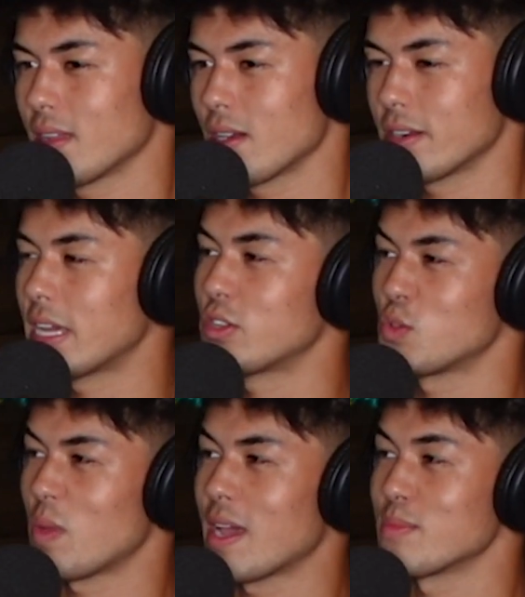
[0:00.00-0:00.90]
attention
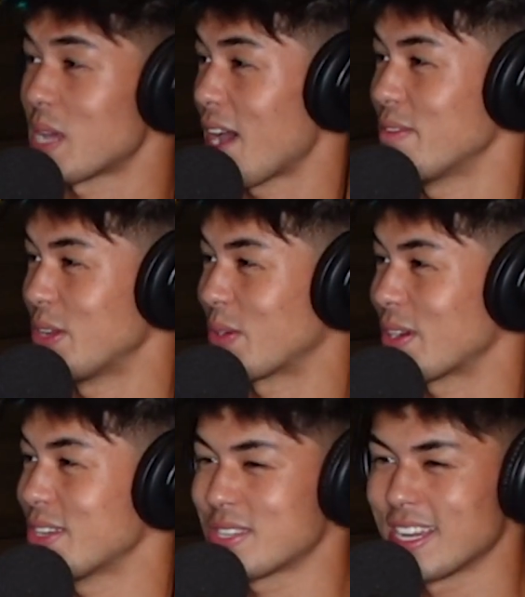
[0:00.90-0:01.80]
spans have
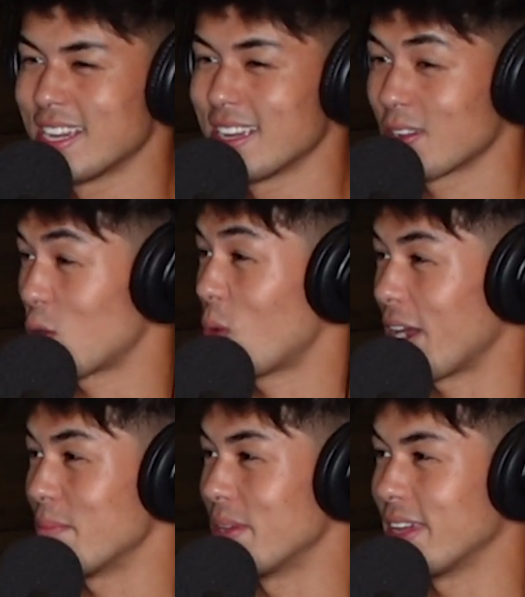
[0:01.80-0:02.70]
decreased
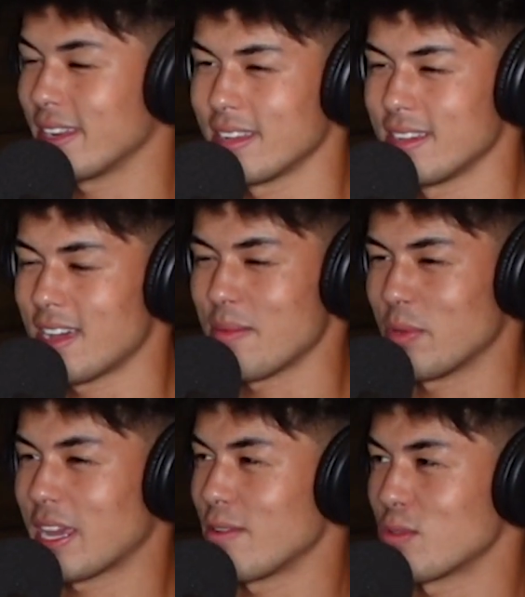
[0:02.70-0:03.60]
quite a bit. I mean,
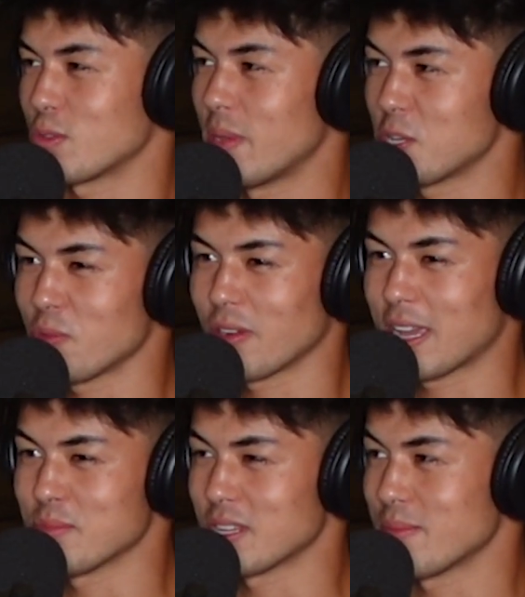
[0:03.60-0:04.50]
we can't even watch baseball
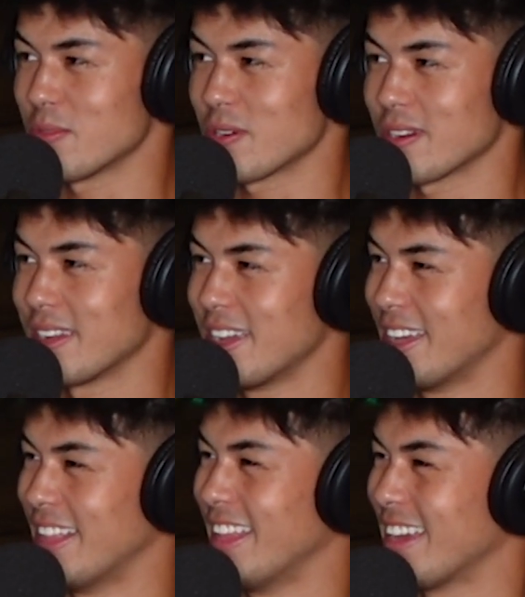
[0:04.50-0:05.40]
games anymore on
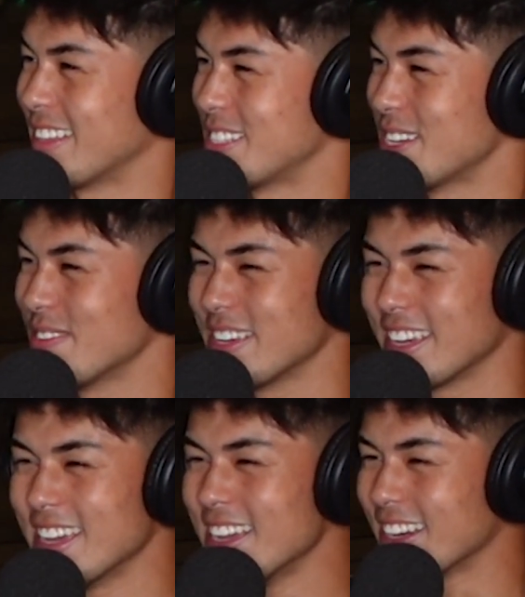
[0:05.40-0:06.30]

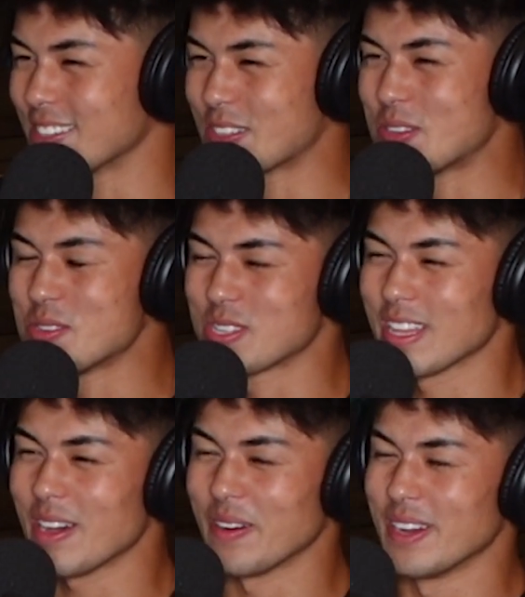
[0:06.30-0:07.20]
TV because they're too slow.